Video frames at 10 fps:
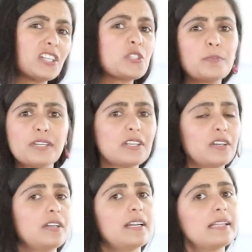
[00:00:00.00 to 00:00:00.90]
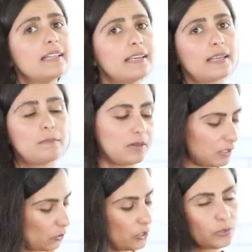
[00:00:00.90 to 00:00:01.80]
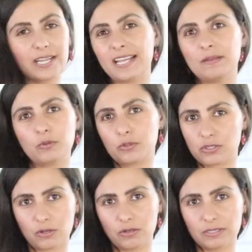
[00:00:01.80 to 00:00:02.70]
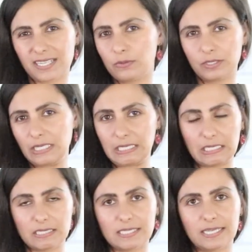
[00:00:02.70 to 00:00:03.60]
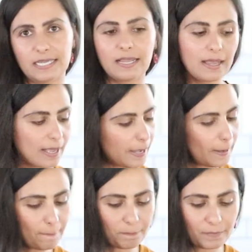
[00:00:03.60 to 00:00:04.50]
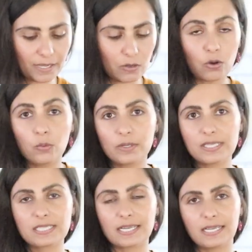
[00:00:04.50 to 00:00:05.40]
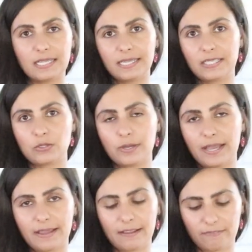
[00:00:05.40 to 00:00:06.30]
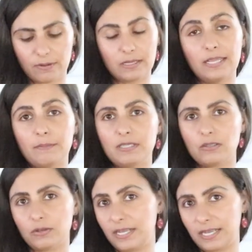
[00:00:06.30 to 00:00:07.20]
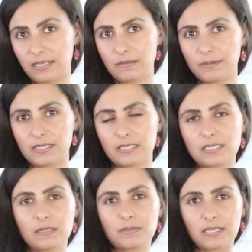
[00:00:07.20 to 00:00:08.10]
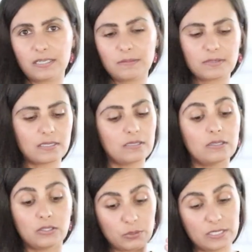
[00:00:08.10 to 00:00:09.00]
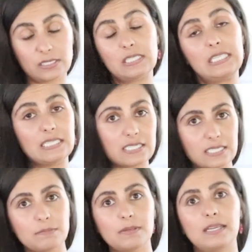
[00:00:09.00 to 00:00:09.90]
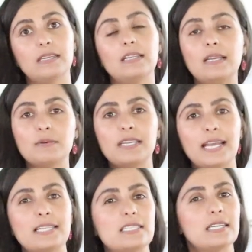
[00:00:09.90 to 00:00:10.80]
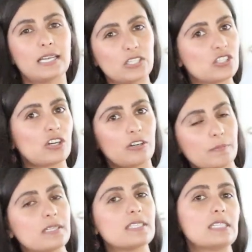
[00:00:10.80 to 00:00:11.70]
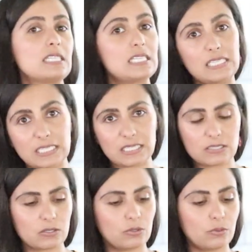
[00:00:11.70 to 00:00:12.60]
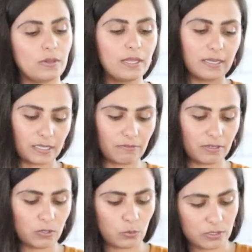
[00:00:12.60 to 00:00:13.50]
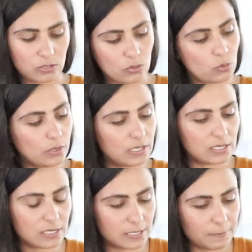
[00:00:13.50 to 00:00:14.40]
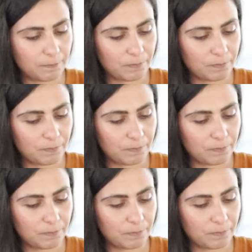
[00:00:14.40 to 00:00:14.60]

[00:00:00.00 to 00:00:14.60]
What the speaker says: It's pretty good, I think. I'm not going to add any more salt. I don't think it needs it. I always like to have lemon on hand because sometimes your dish needs it, and lemon adds a nice sharpness and acidity. So give it a quick squeeze,